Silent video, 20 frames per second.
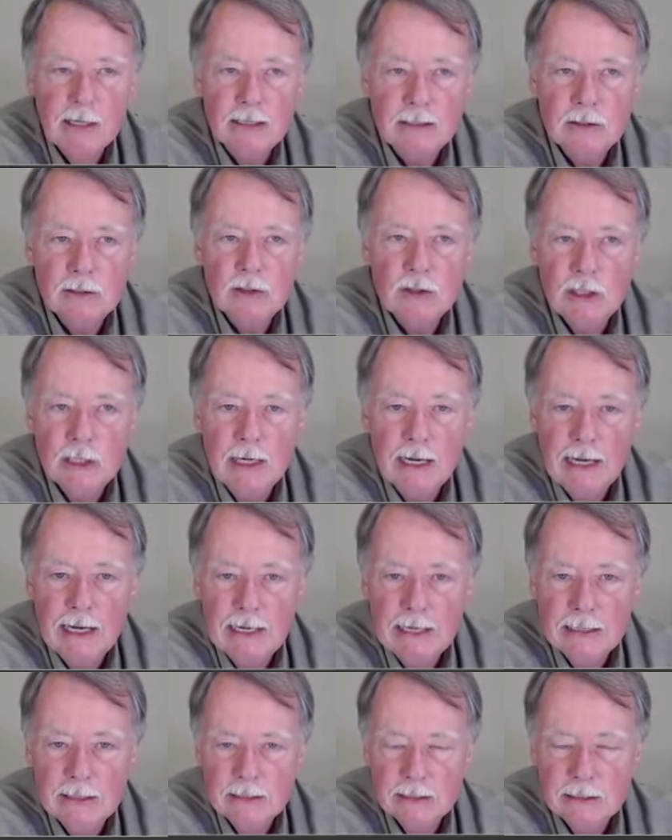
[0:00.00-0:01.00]
it's G I
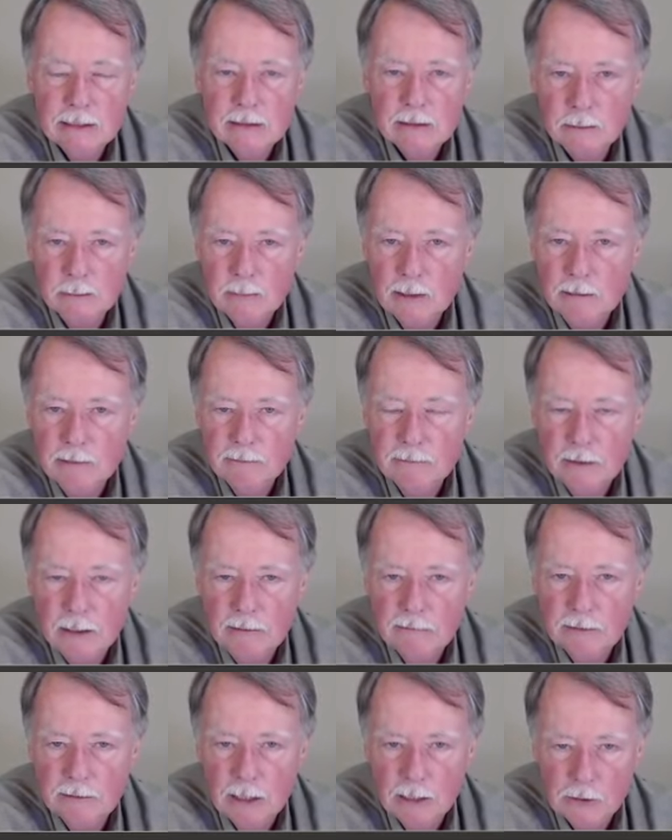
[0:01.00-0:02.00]
A system of,
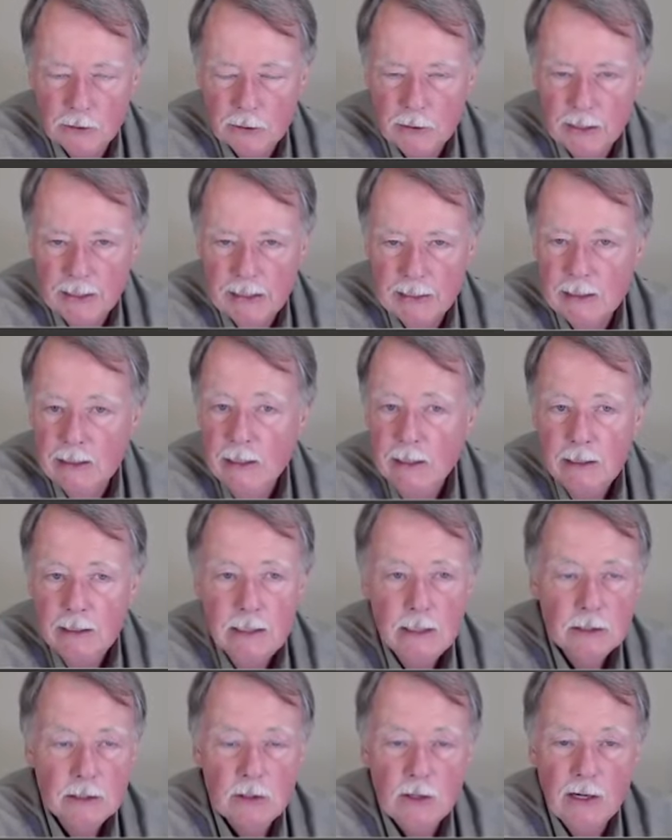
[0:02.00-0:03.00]
of color grading.
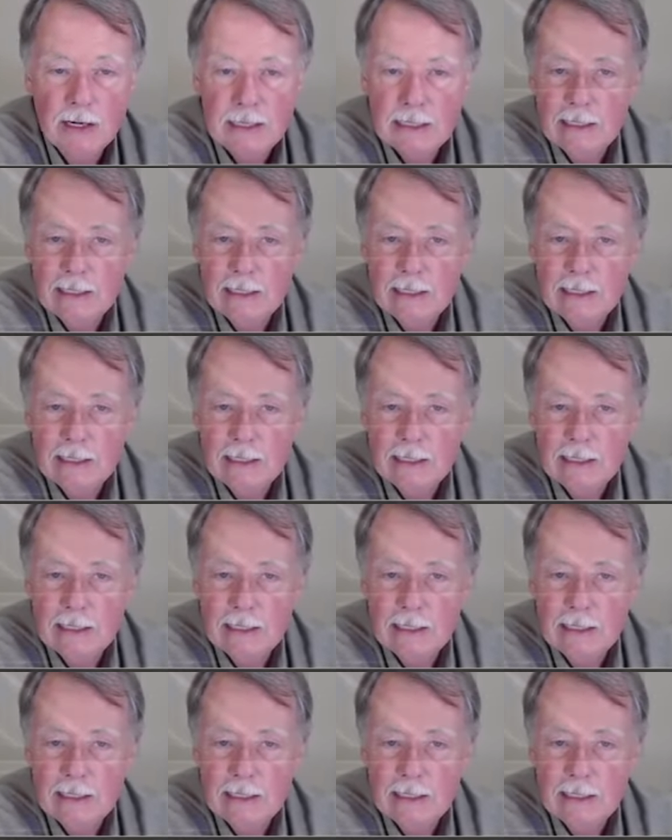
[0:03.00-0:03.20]
So I